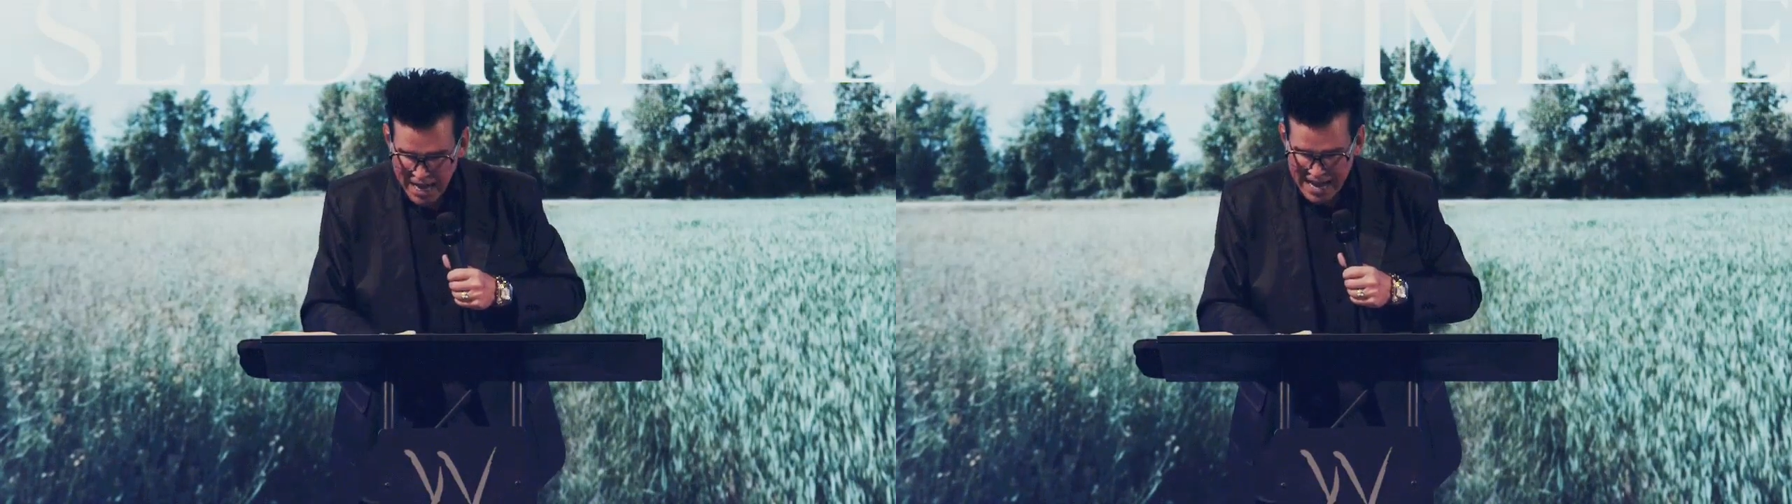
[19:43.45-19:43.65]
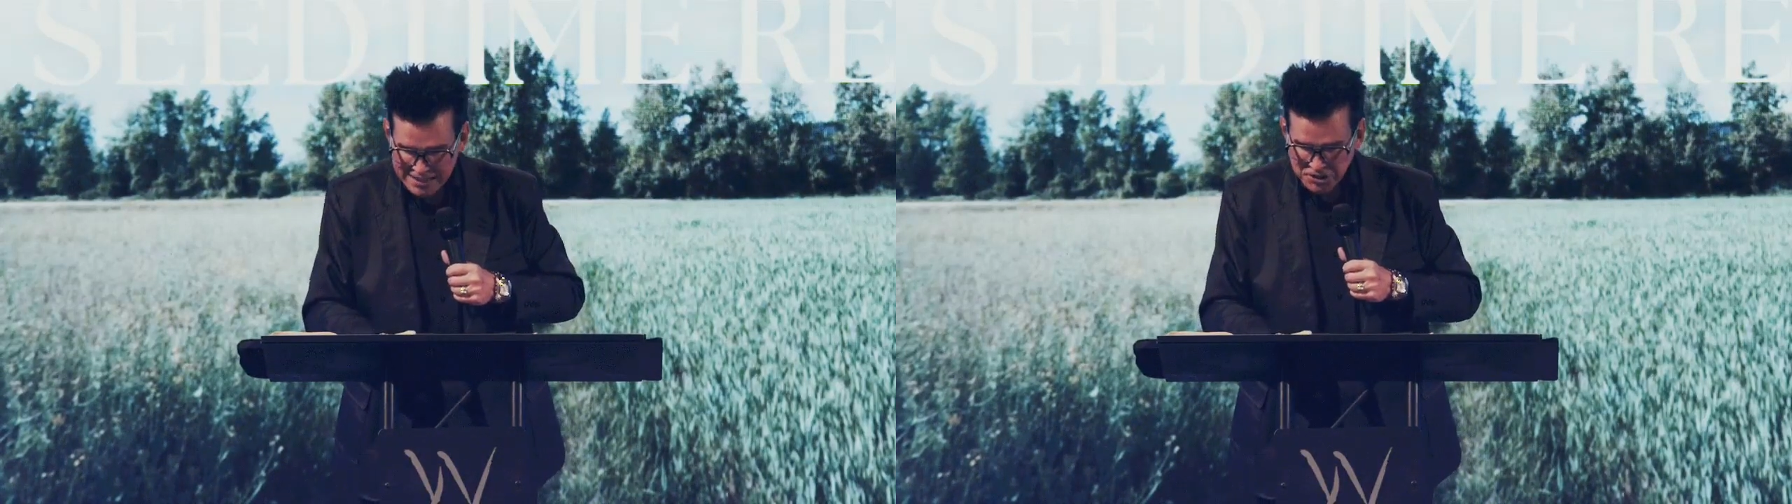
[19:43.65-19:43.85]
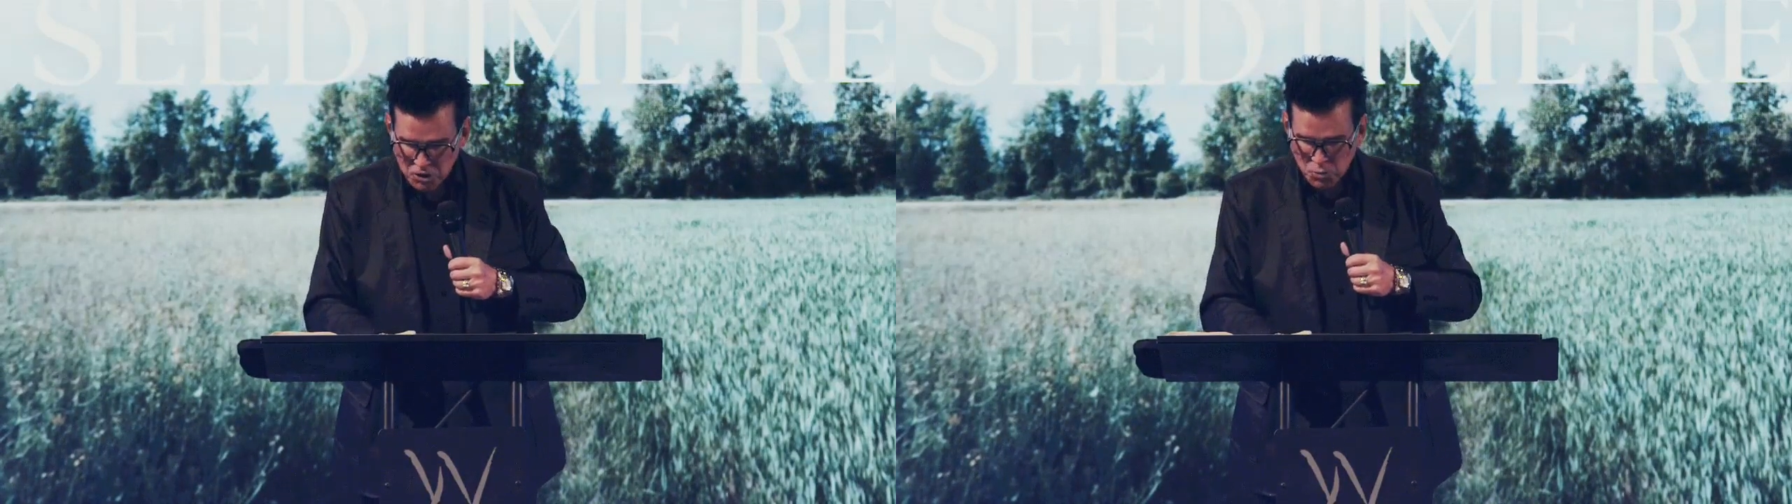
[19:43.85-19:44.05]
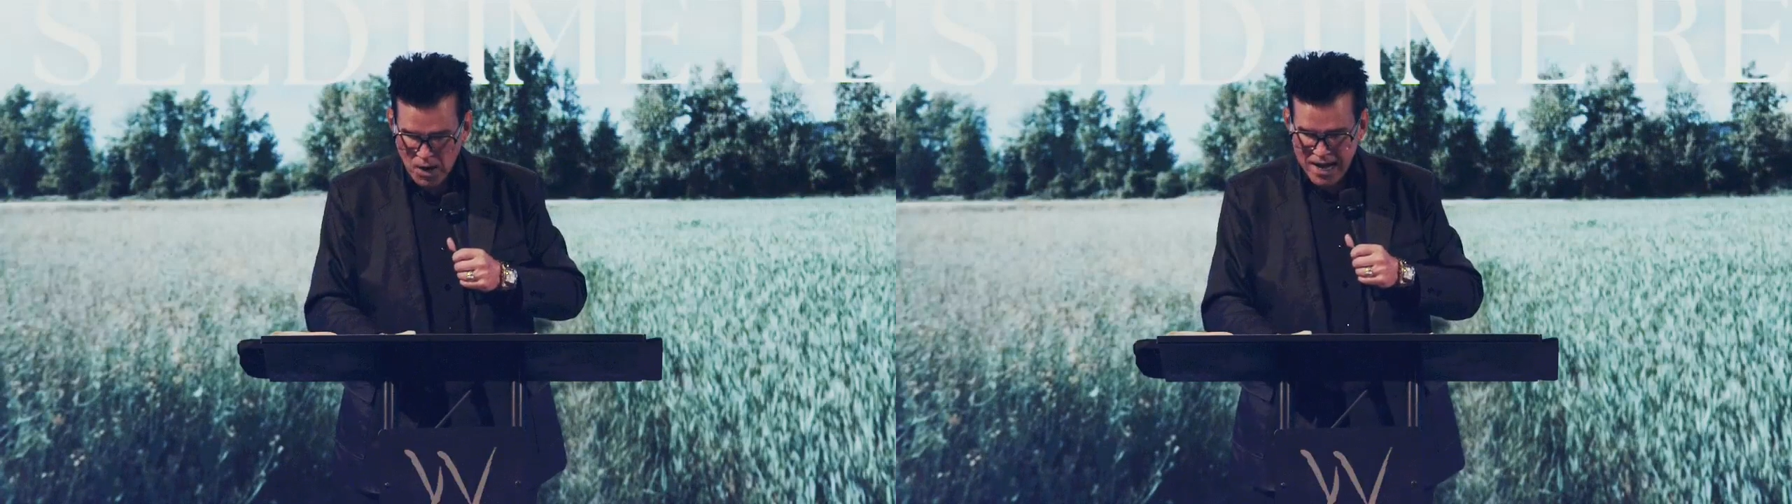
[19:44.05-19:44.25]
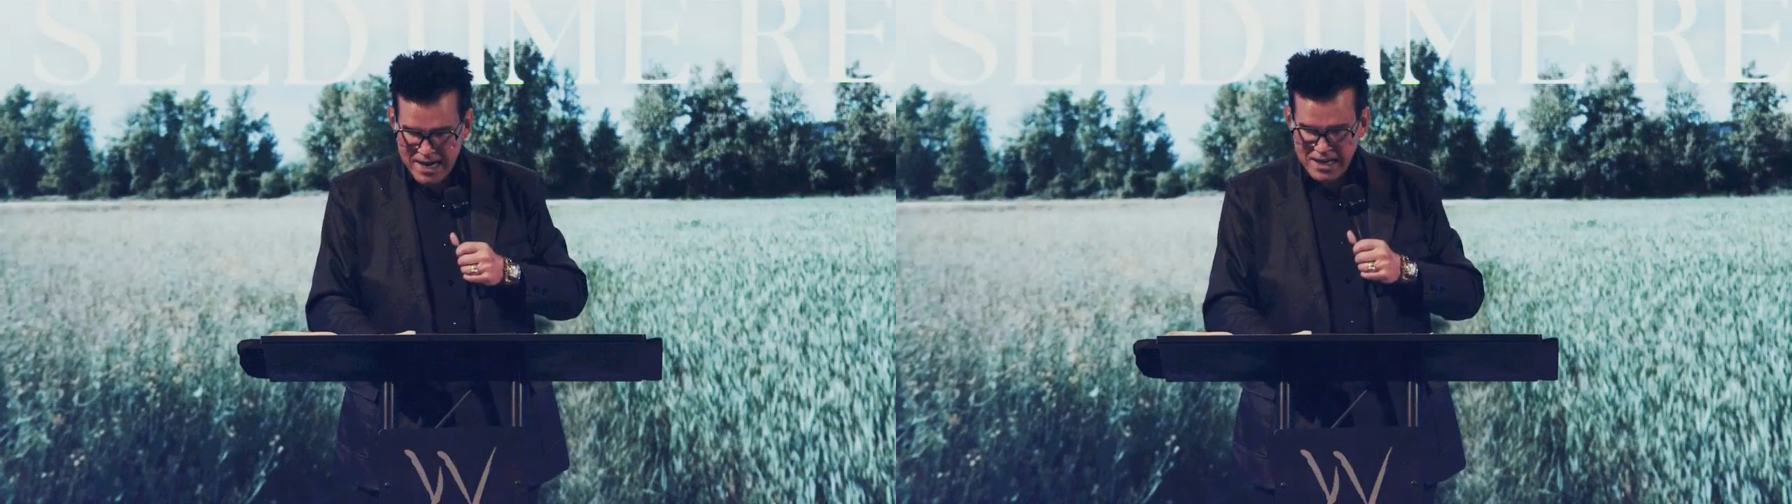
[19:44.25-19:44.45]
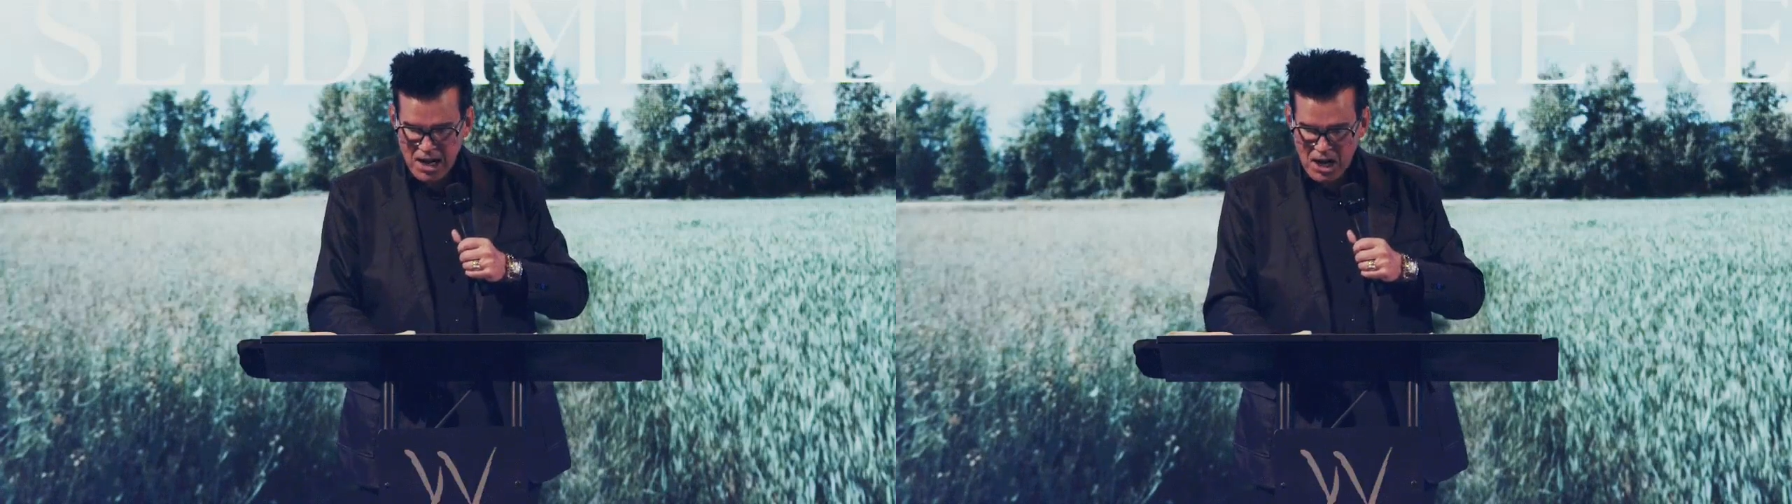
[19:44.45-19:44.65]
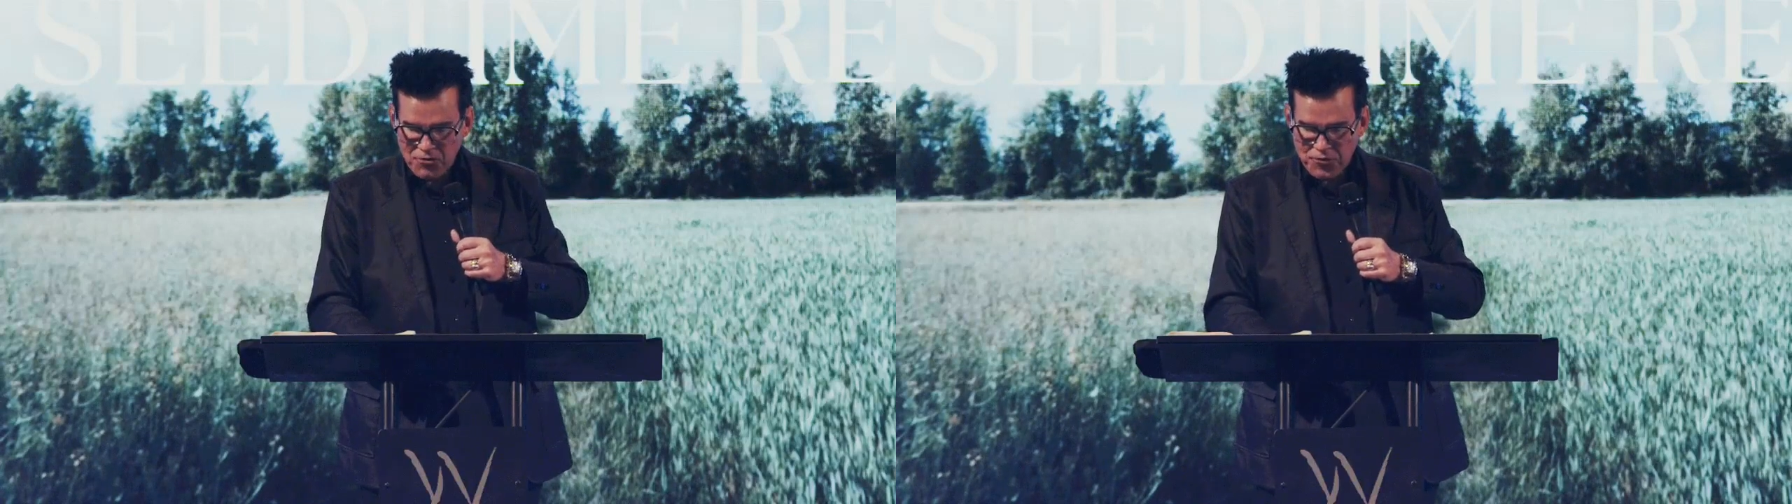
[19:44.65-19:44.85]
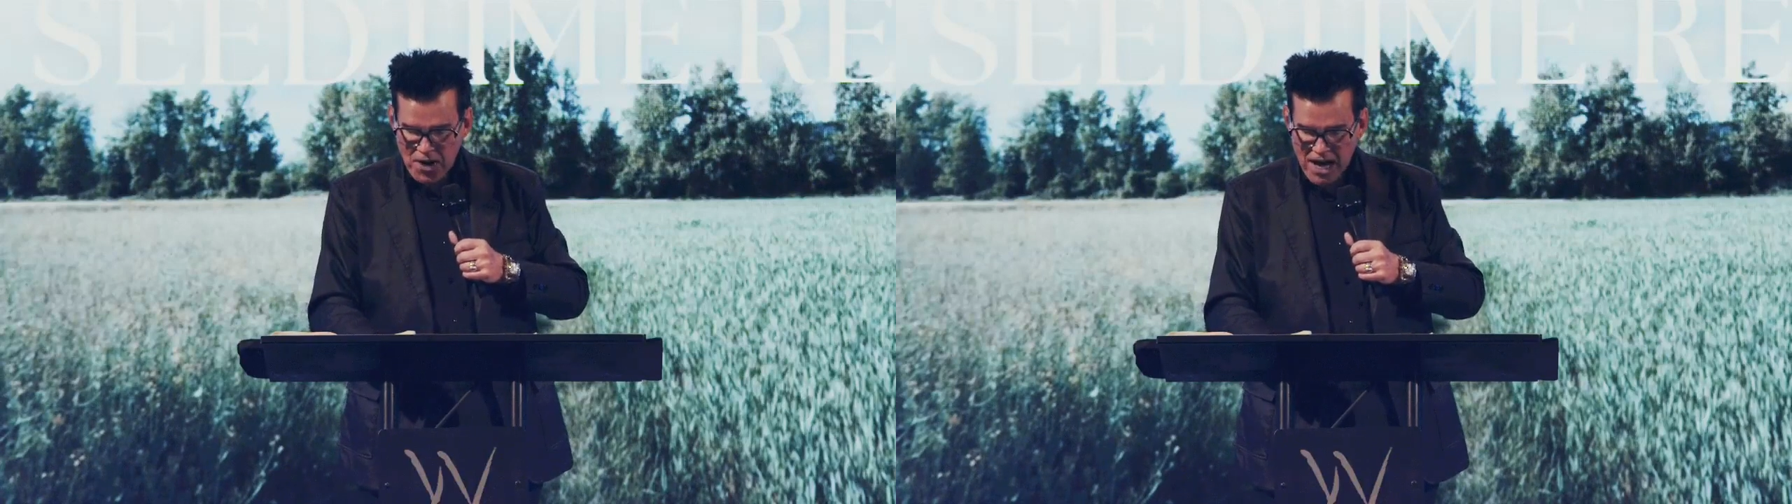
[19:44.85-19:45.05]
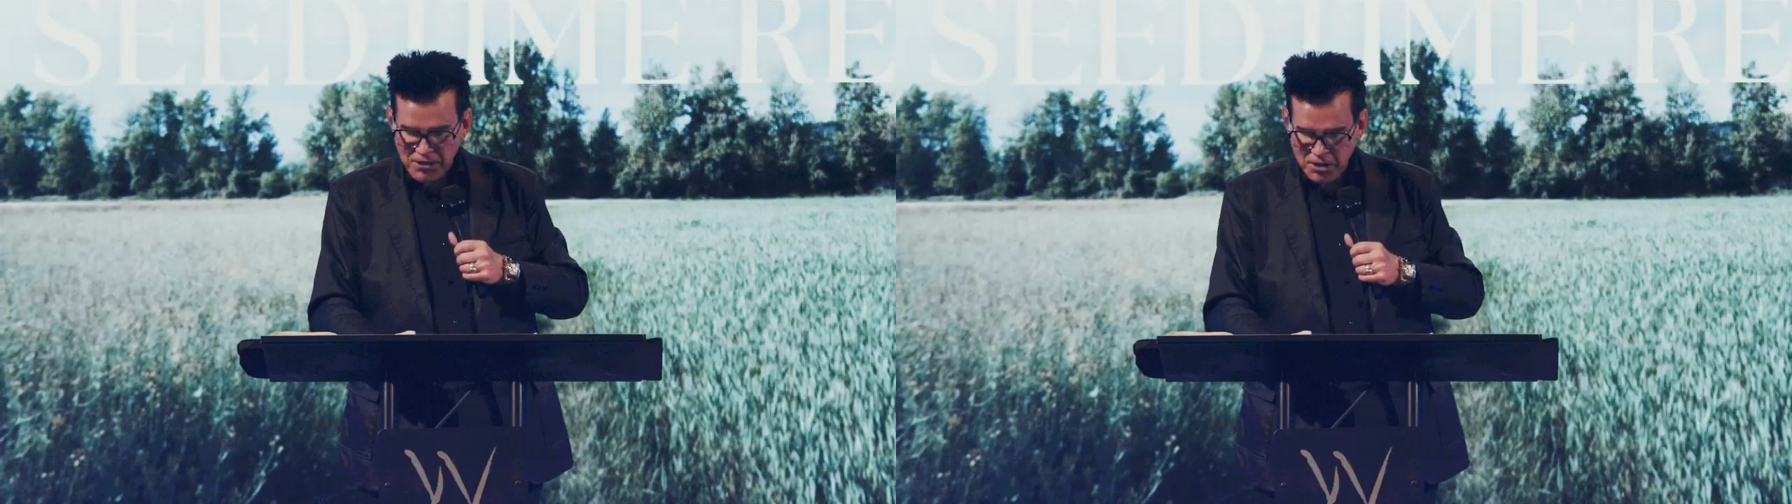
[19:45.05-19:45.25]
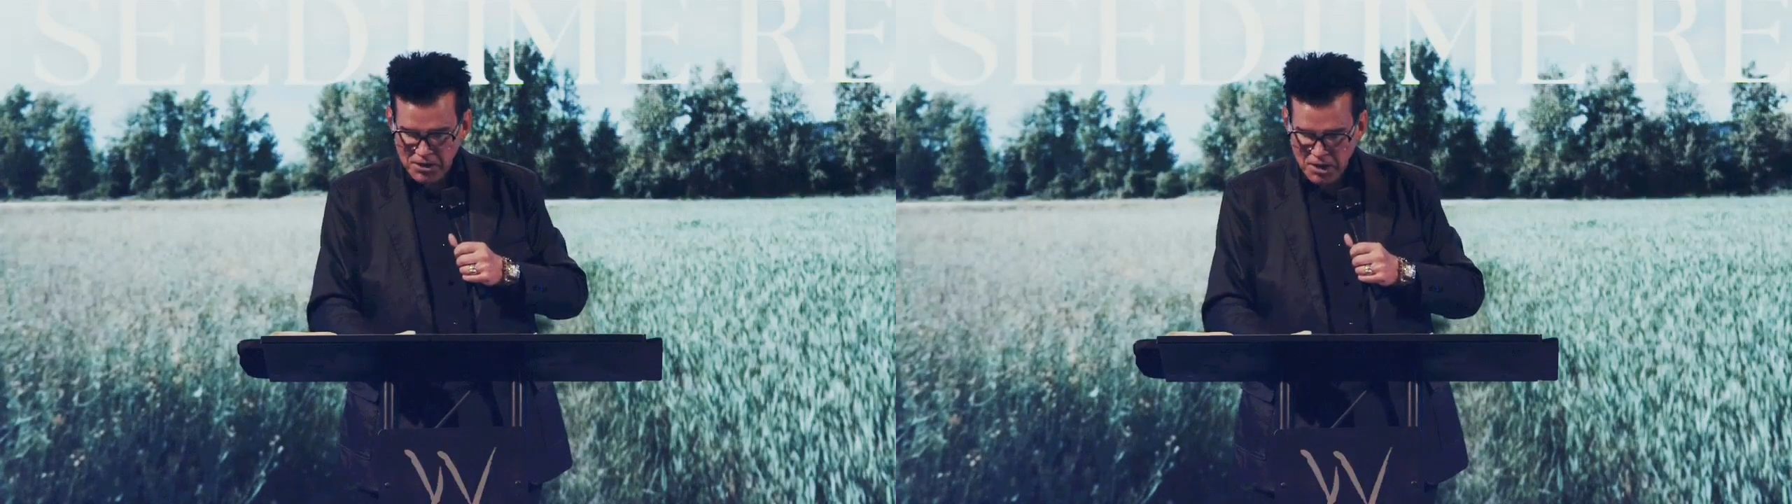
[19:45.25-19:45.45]
Has the rain a
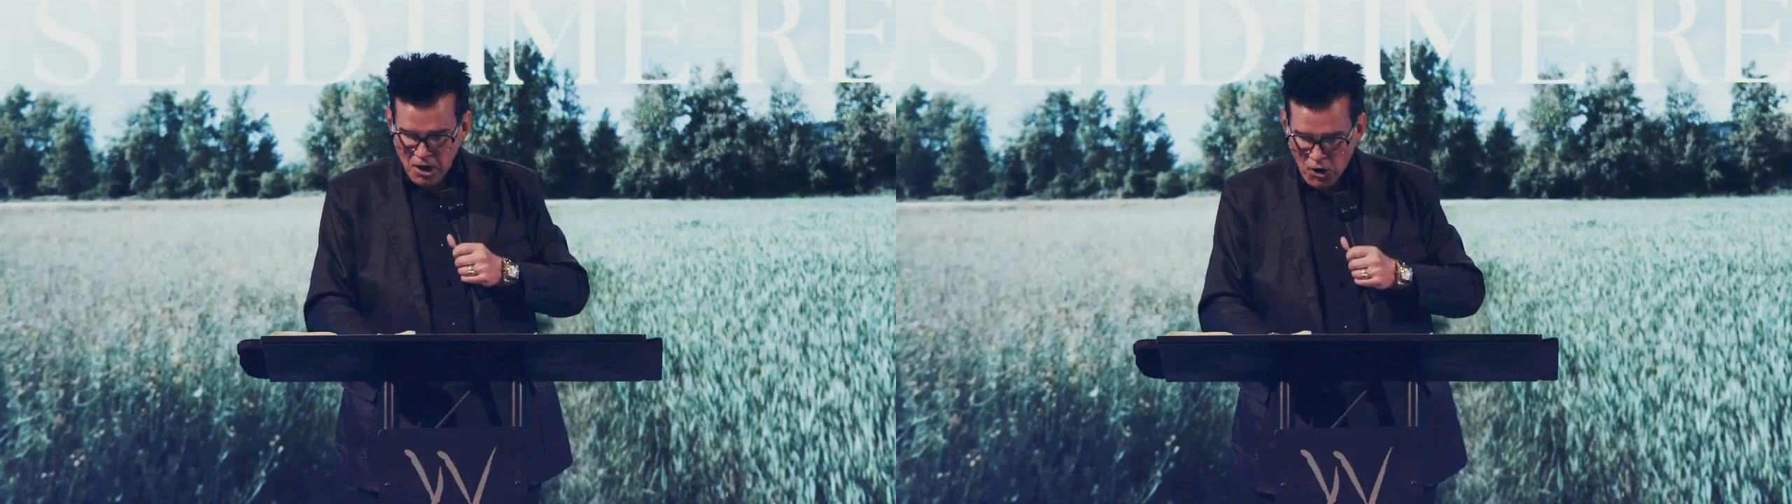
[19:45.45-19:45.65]
father,